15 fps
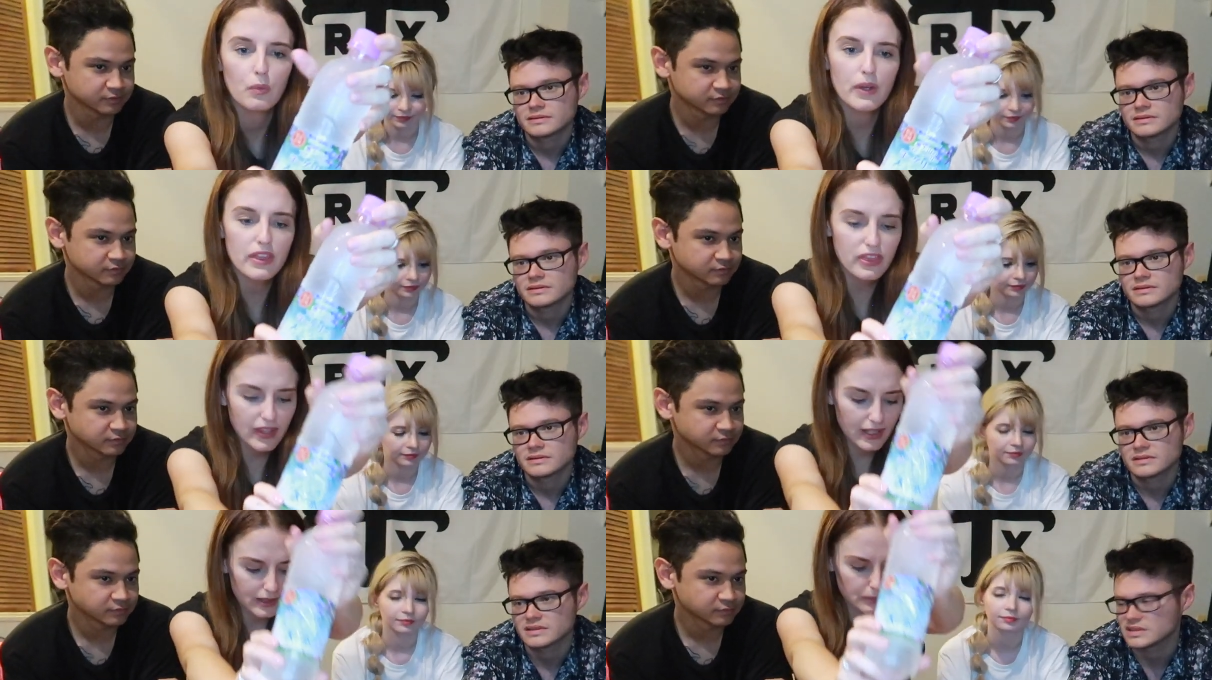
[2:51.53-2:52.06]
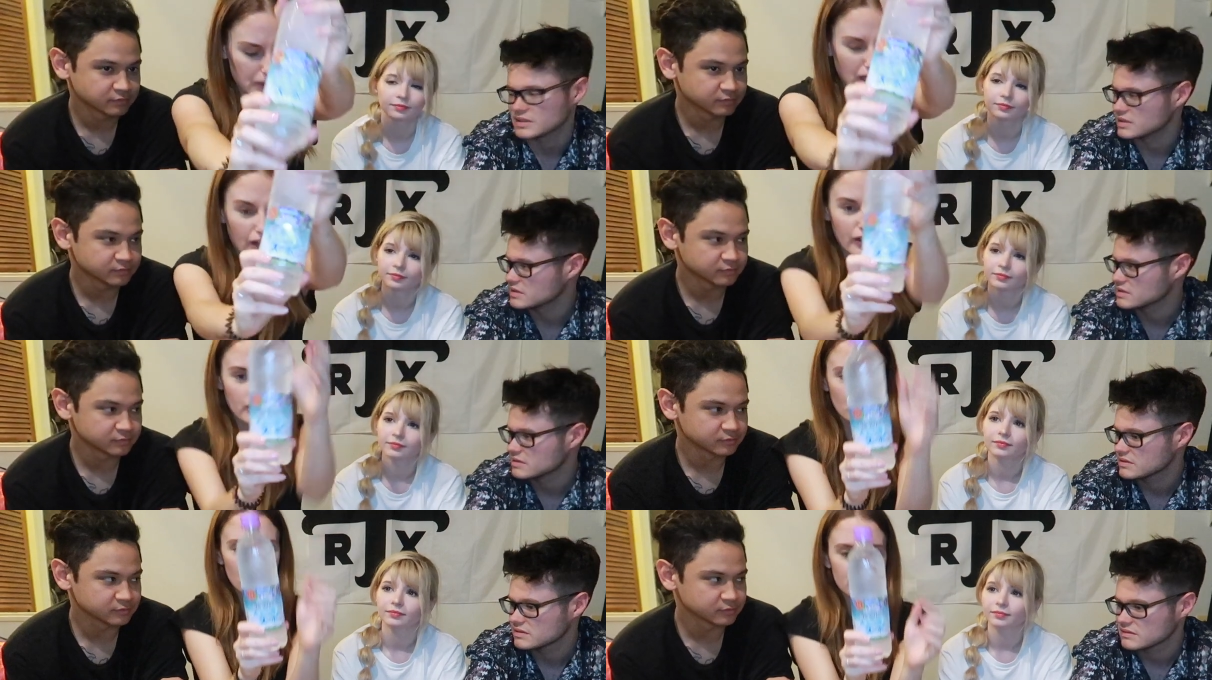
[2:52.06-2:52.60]
Speaker 1: With these ones,
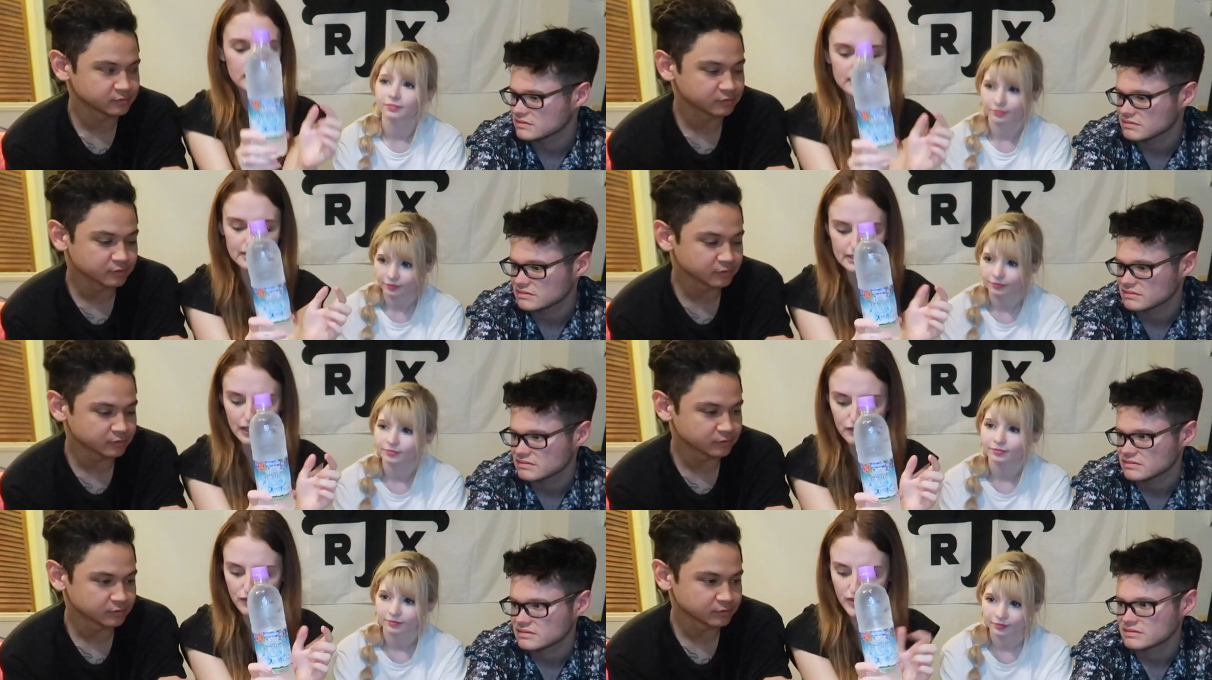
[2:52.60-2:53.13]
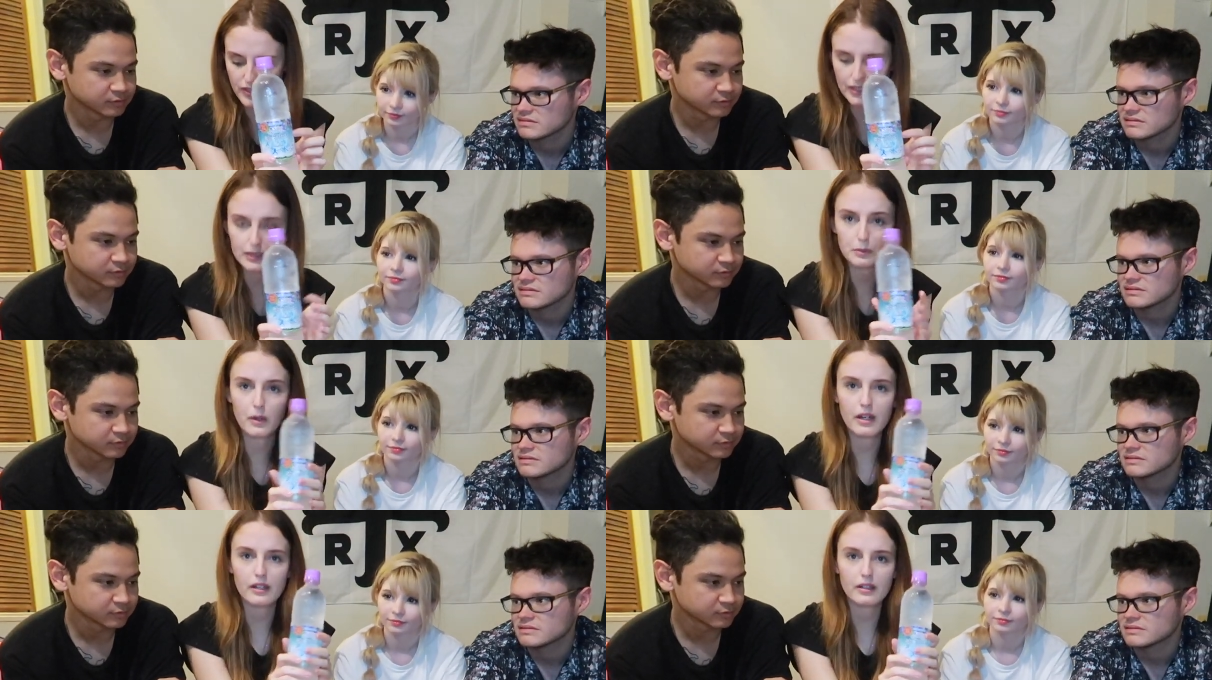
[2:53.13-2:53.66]
I don't know if it's the same for
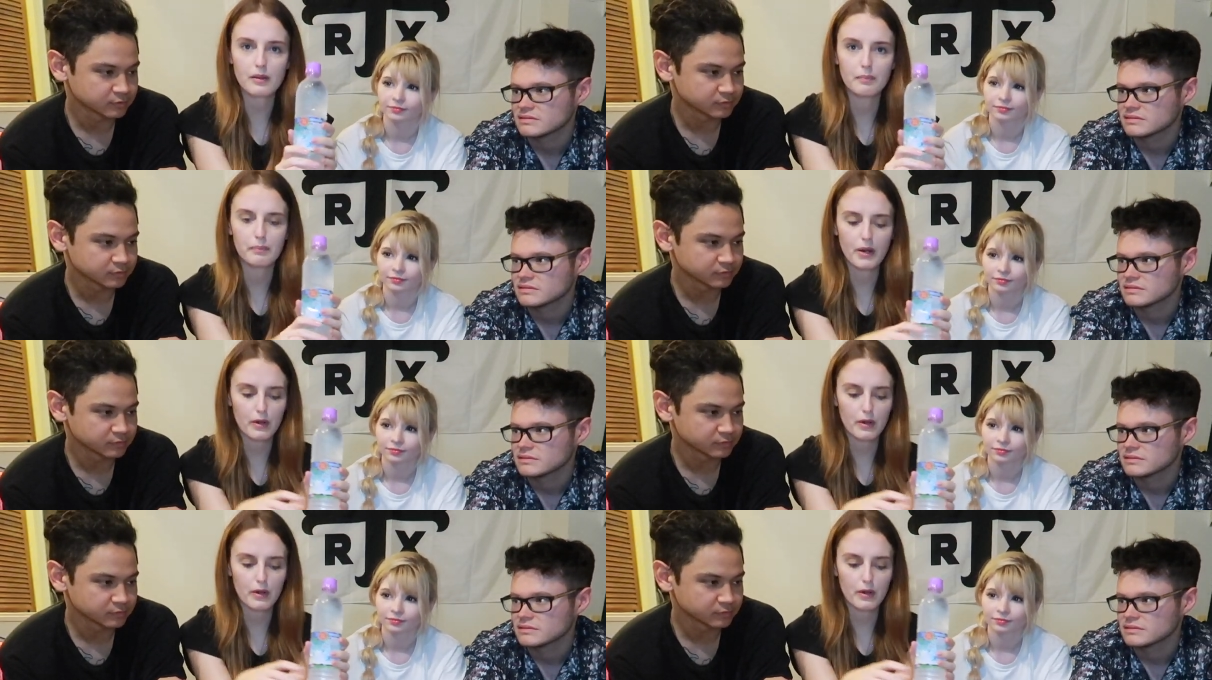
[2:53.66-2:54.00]
this one,